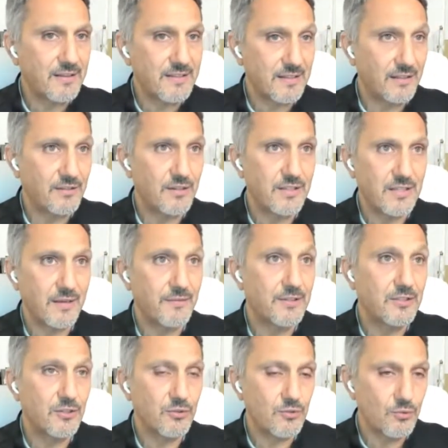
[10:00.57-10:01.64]

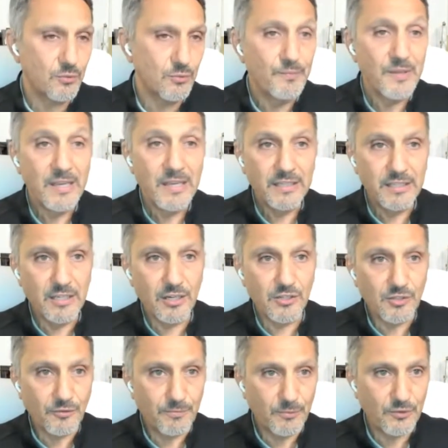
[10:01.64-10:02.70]
672
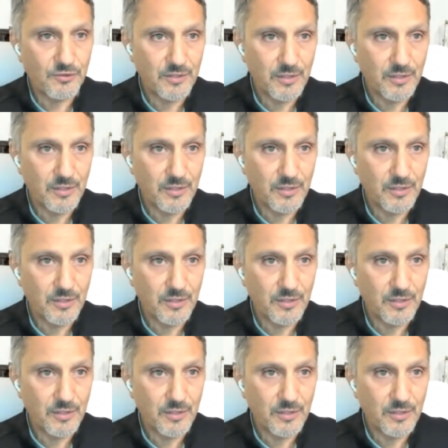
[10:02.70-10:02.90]
years